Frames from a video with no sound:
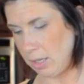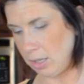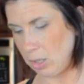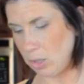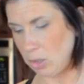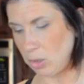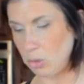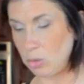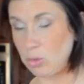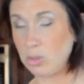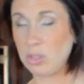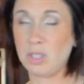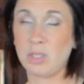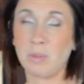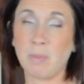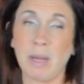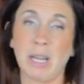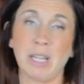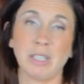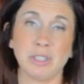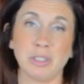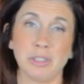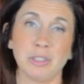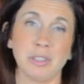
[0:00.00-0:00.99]
You can use a
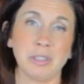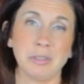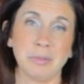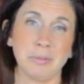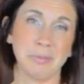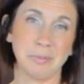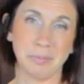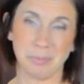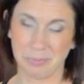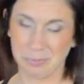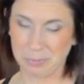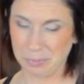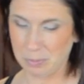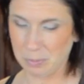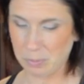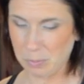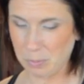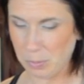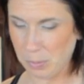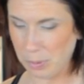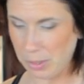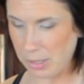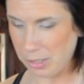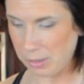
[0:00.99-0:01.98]
spatula,
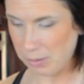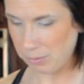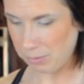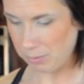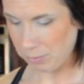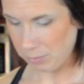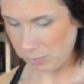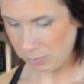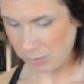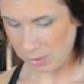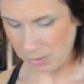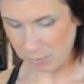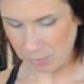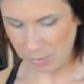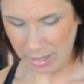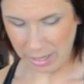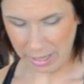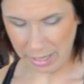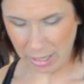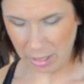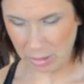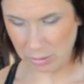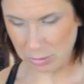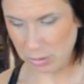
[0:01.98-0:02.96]
but in my
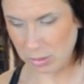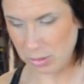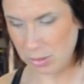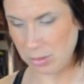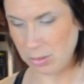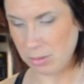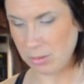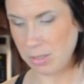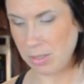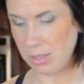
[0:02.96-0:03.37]
house,